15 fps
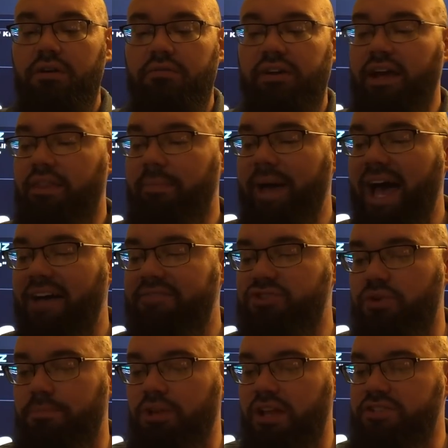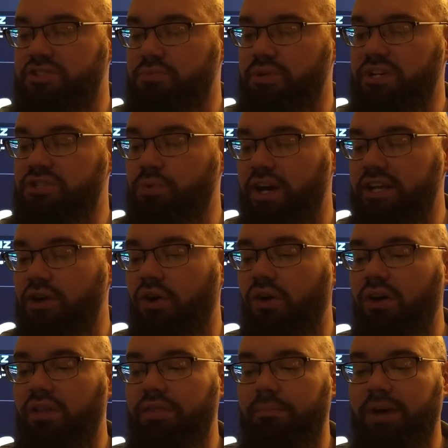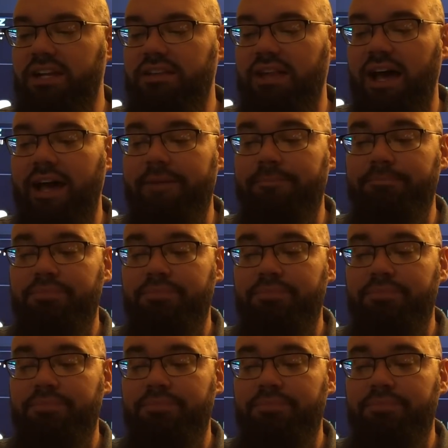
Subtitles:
Right now the Mavs are plus 320 on the money line.